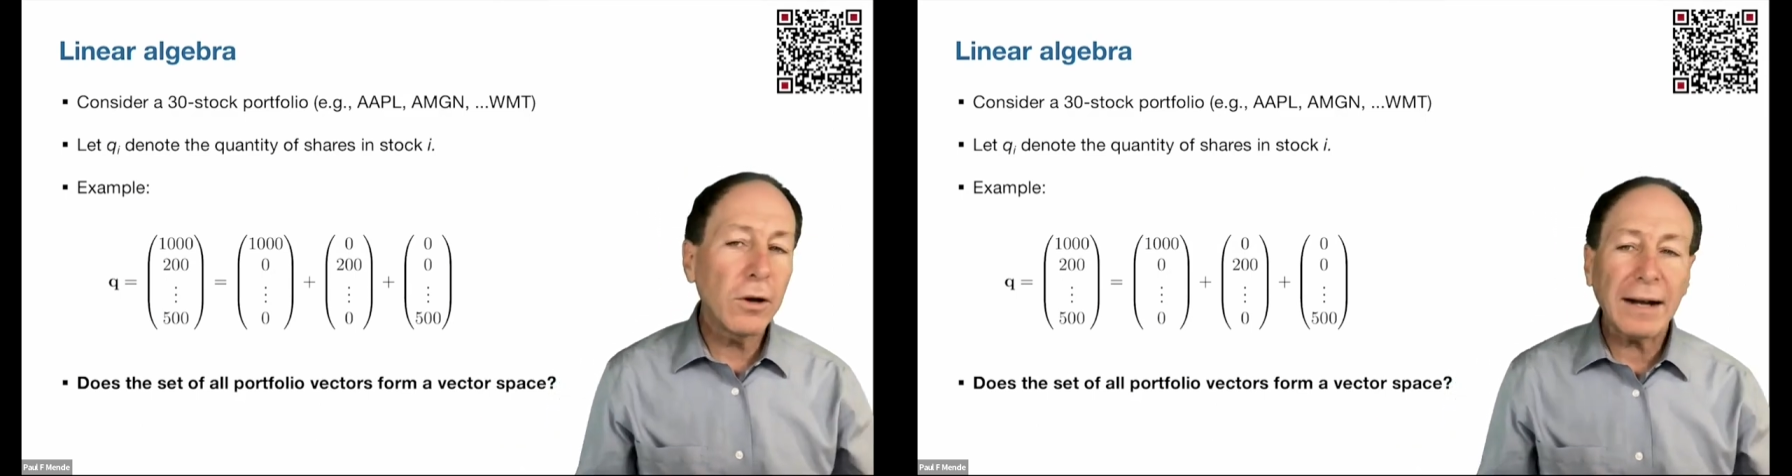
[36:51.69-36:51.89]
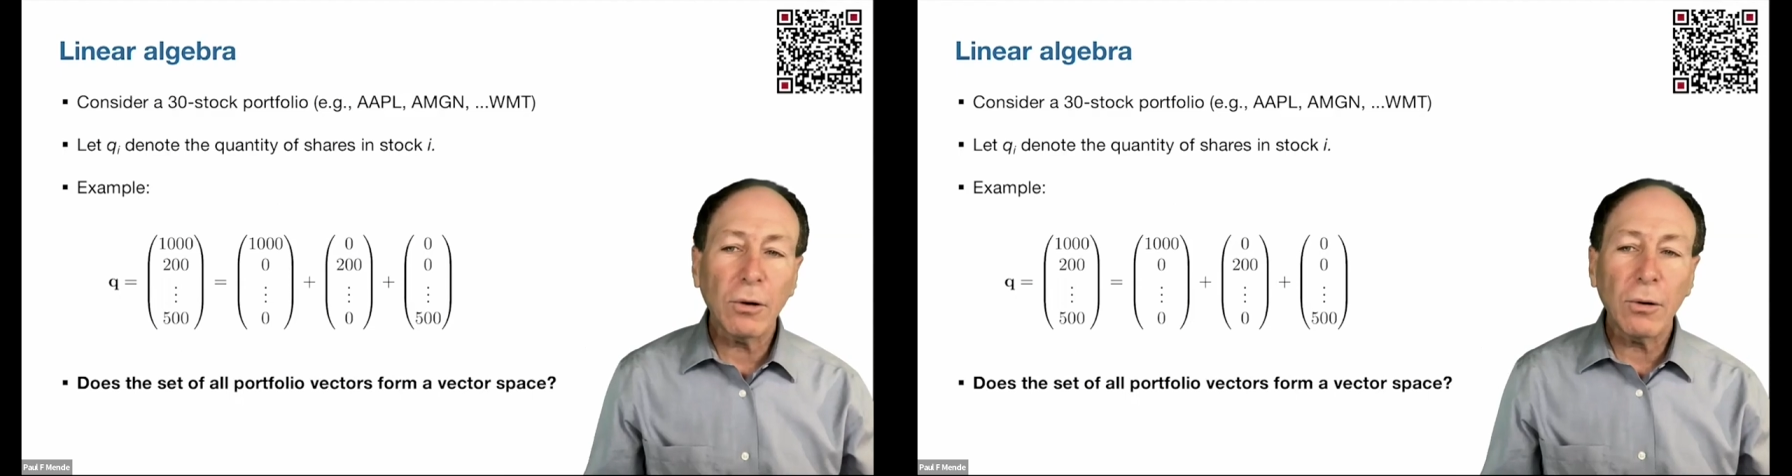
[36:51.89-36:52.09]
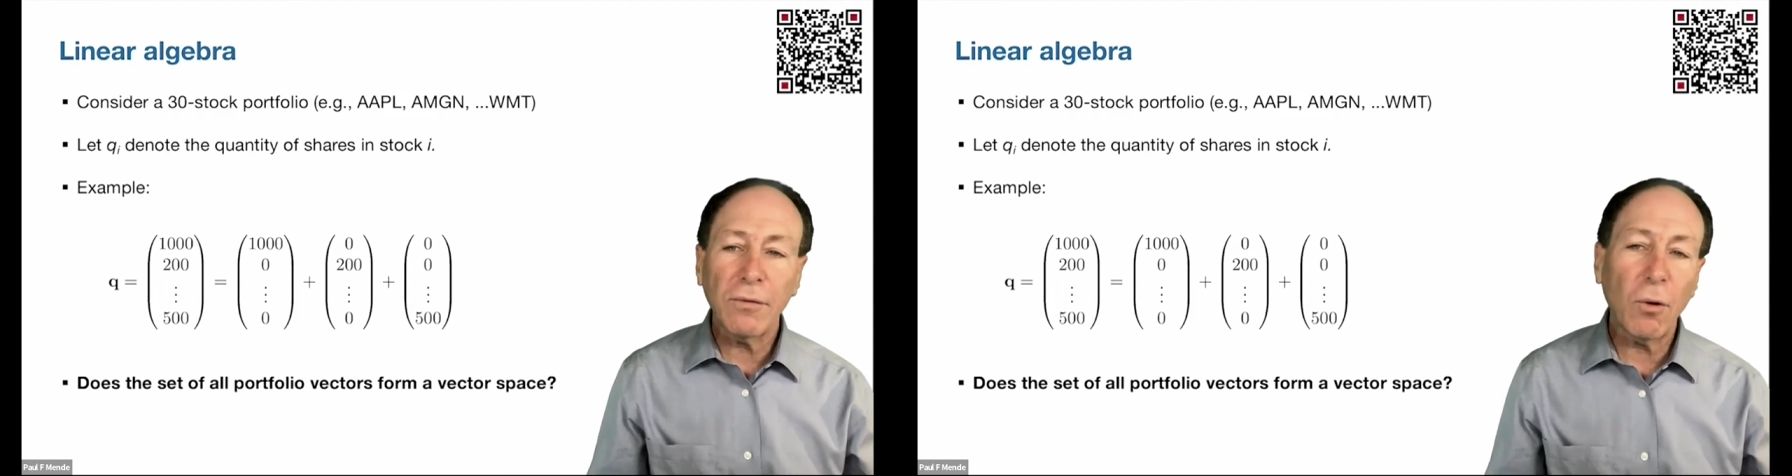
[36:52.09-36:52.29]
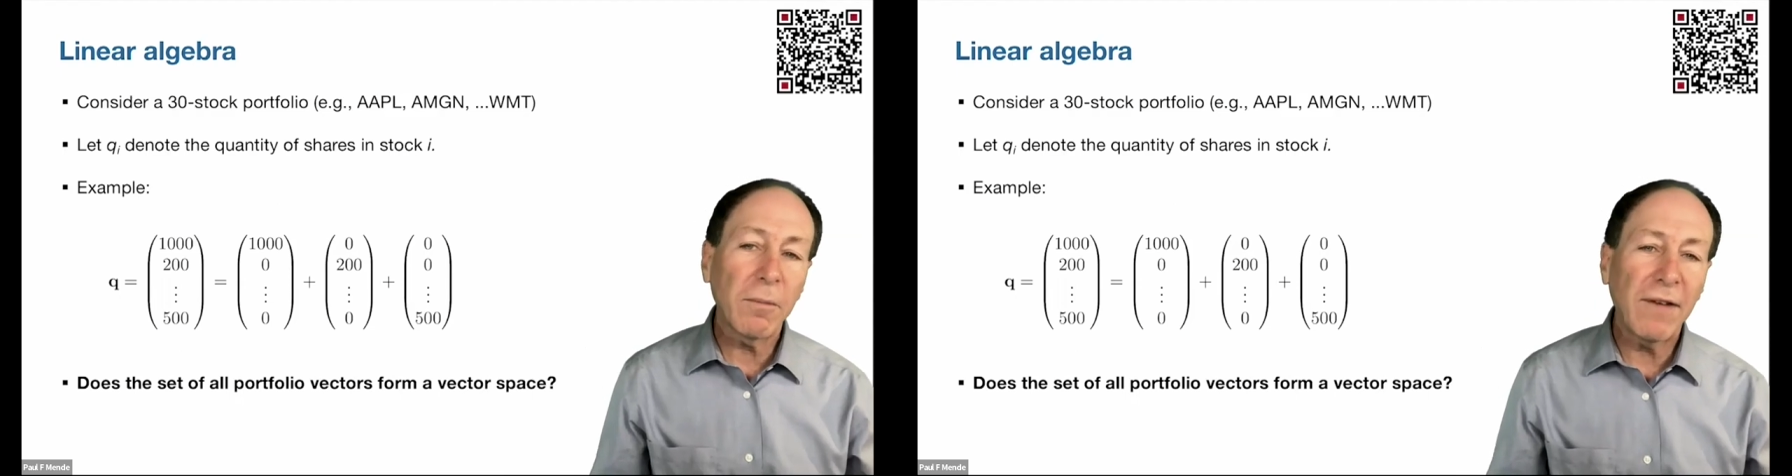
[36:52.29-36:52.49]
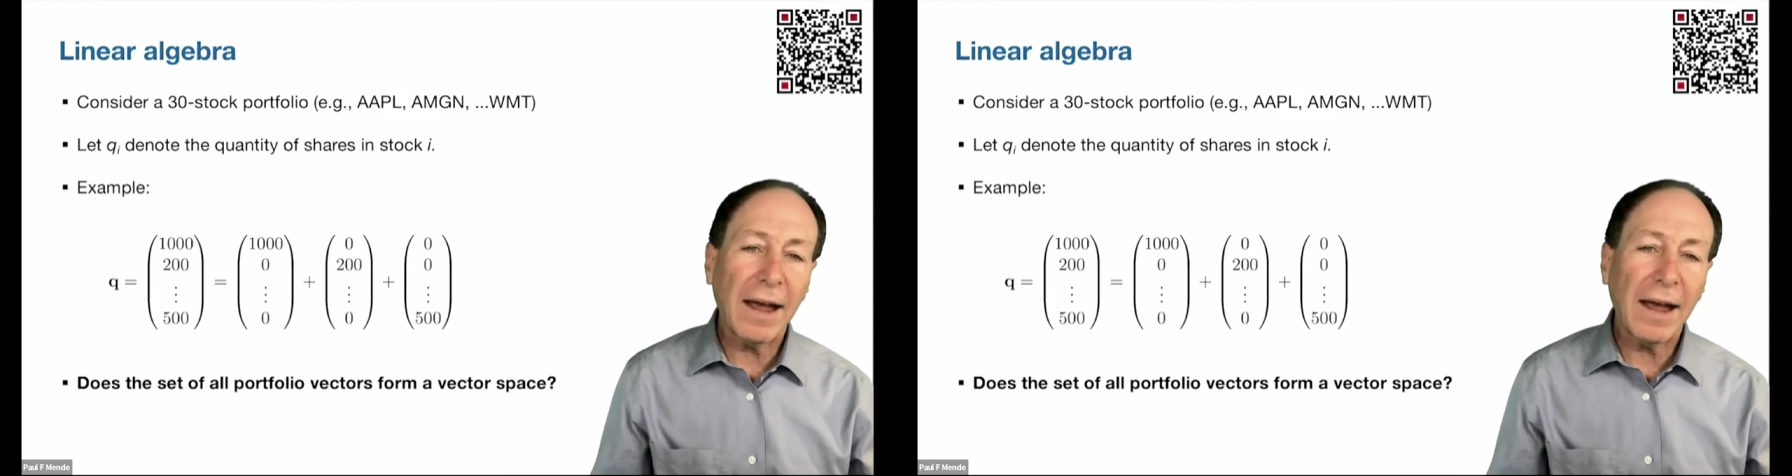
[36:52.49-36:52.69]
vectors
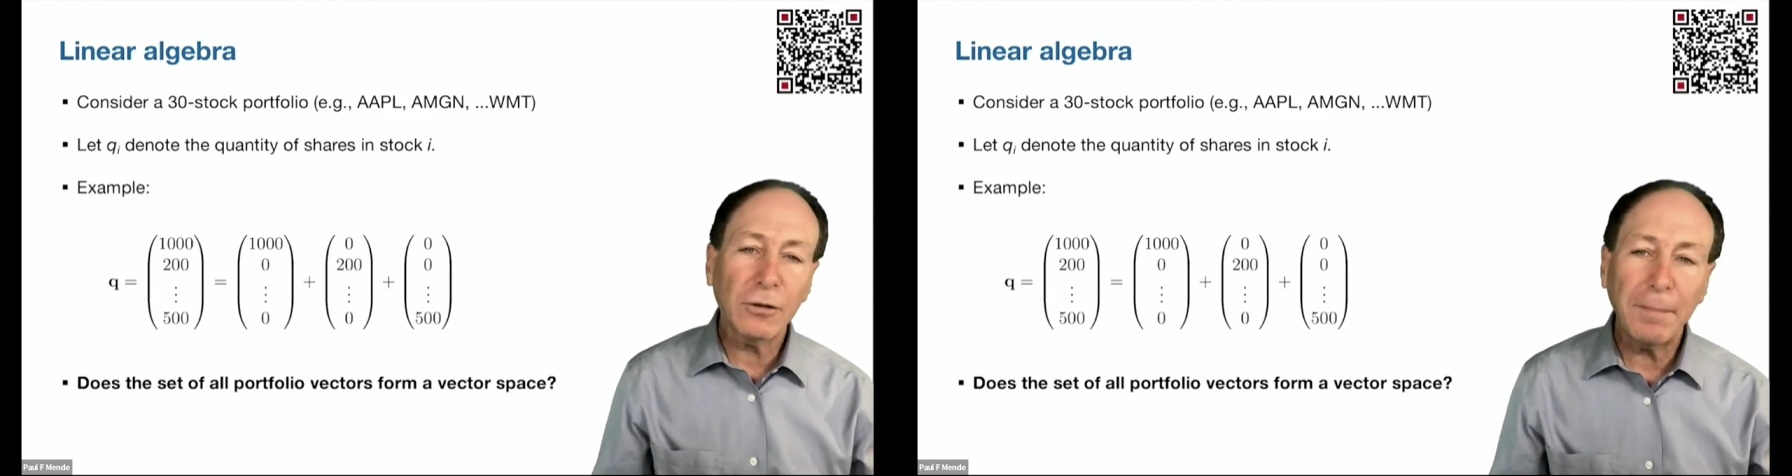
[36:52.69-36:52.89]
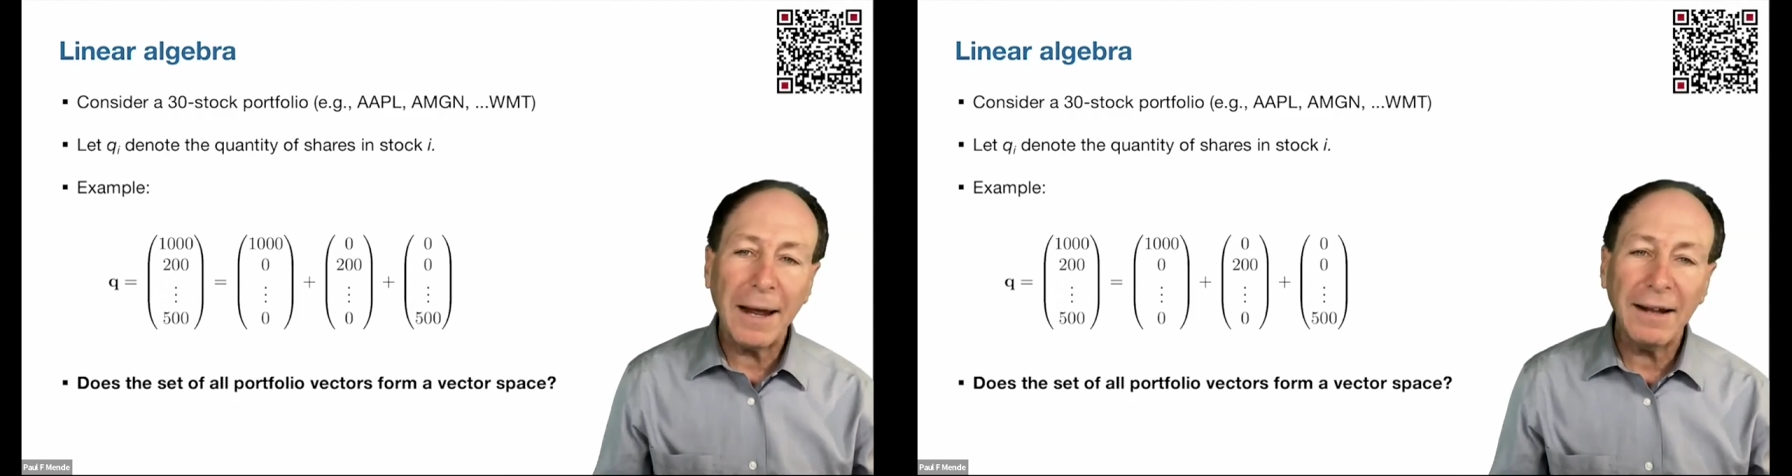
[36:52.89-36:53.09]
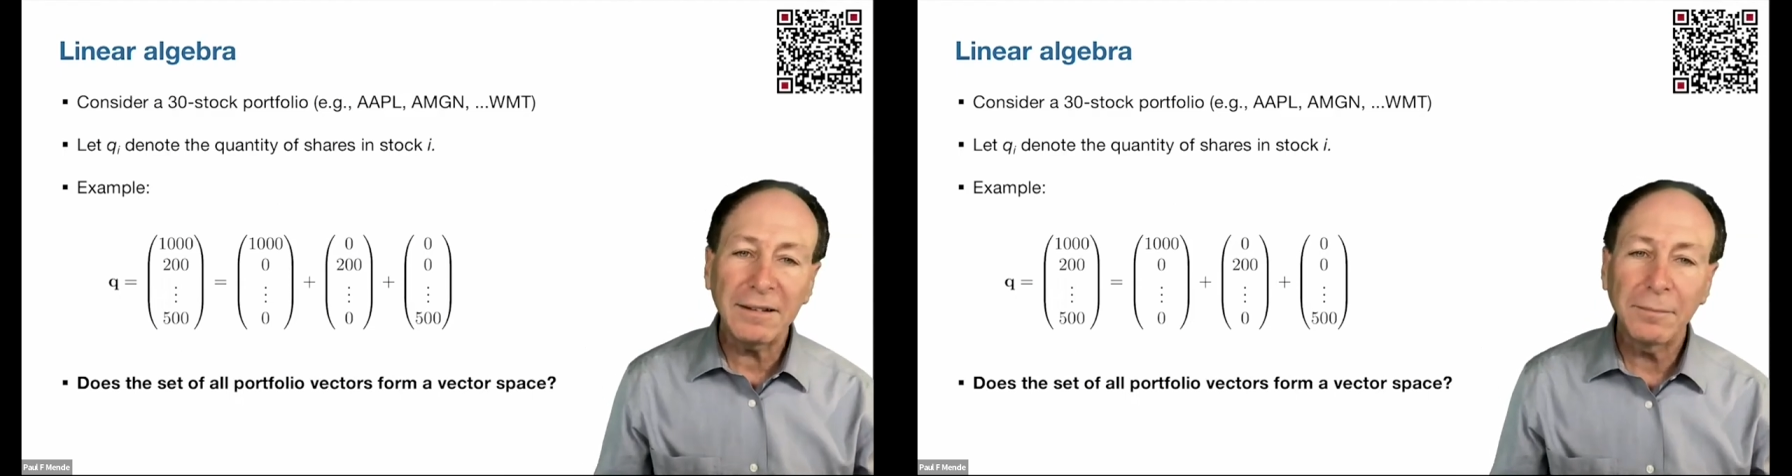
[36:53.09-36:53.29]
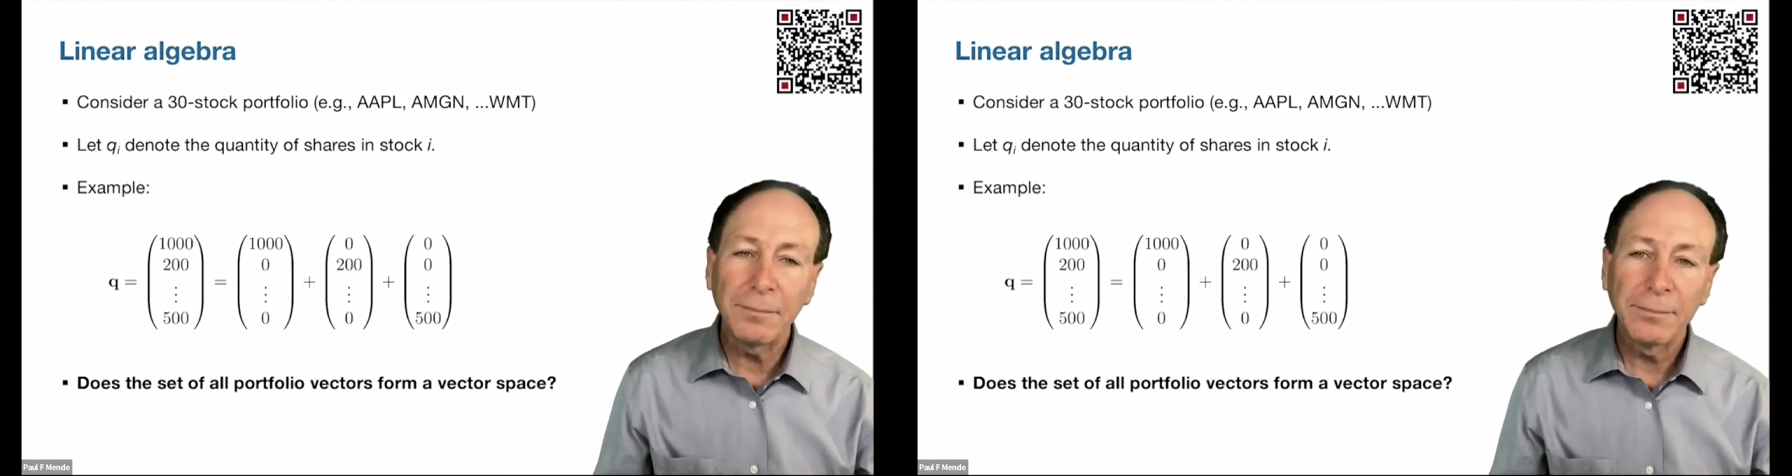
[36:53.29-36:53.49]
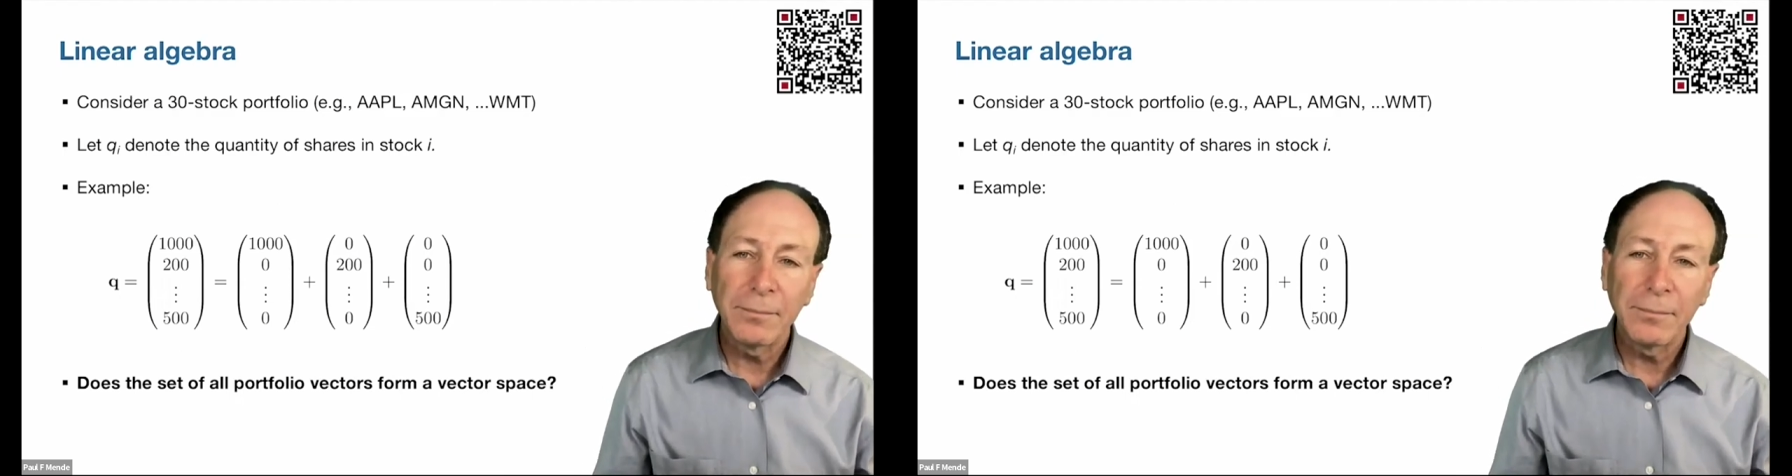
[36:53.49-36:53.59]
form a vector space?